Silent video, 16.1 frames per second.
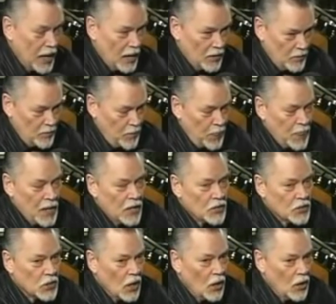Yeah.
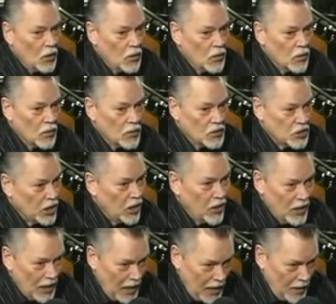So
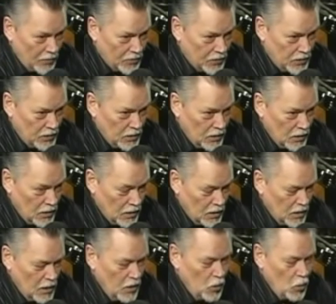Jerry left.
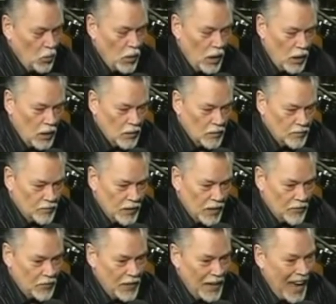Well,
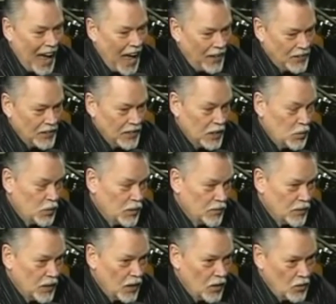if he hadn't, he would
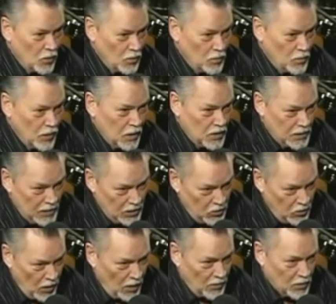have known, because he
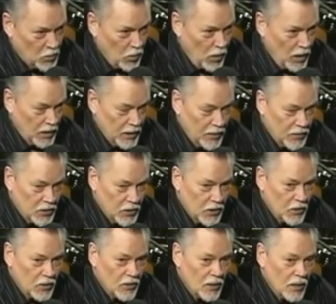knew Elvis well enough,
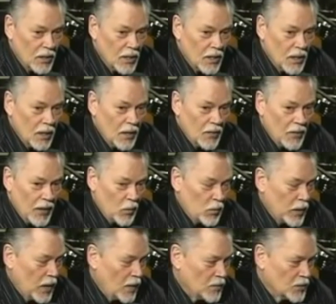too, that
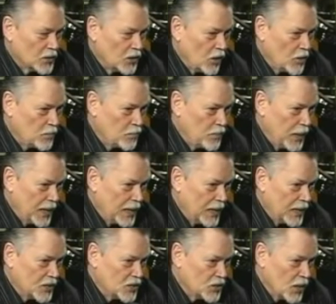when Elvis started
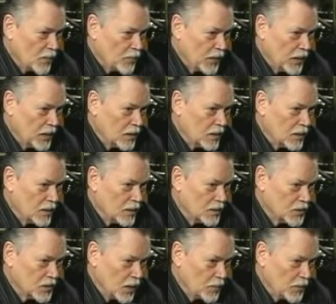picking at something,
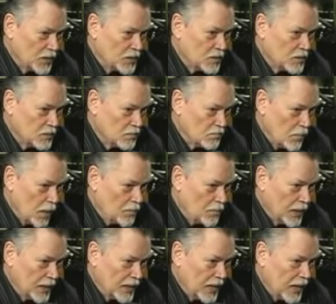something's
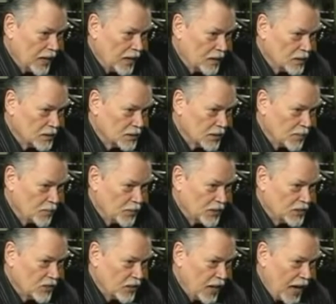bubbling there,
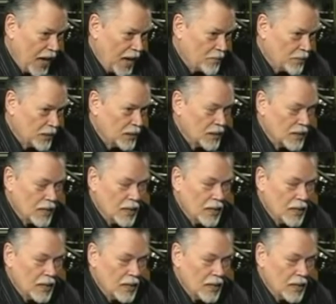something's going to happen.